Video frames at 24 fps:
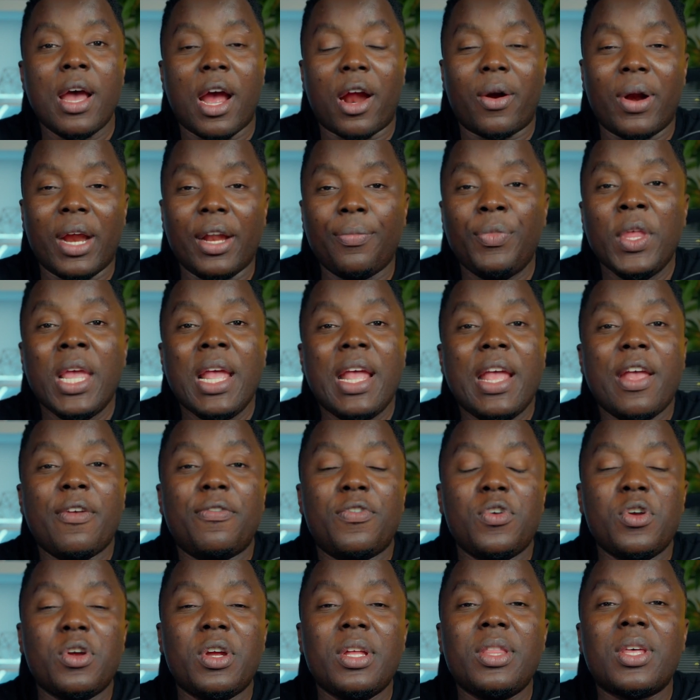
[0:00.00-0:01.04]
All right. If
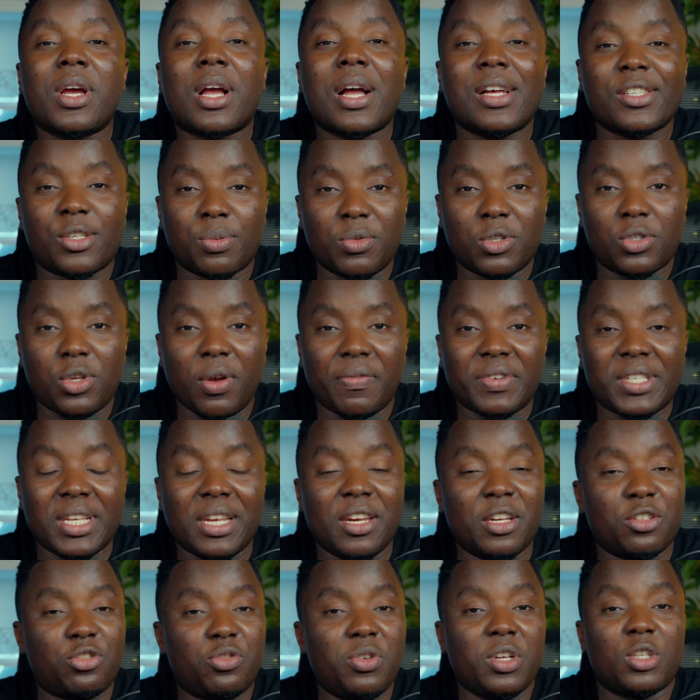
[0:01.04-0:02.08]
you're in the customer service
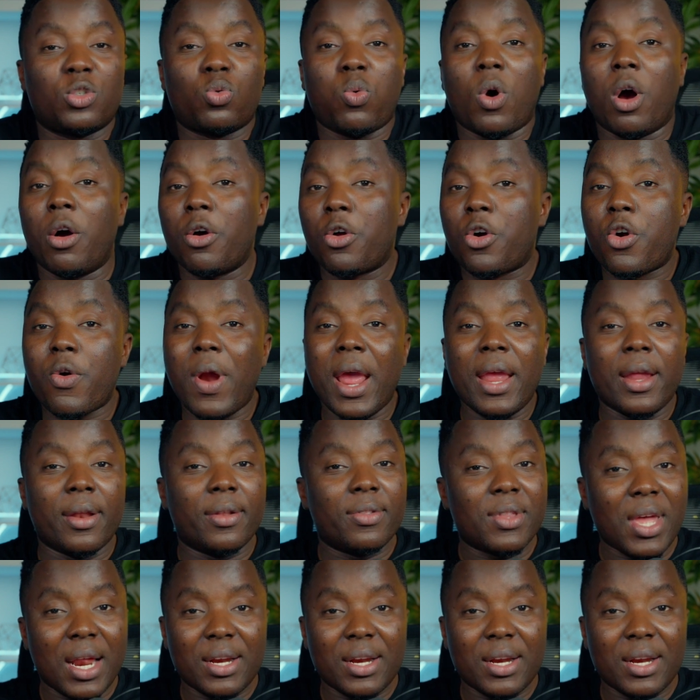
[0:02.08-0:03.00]
industry as well, great.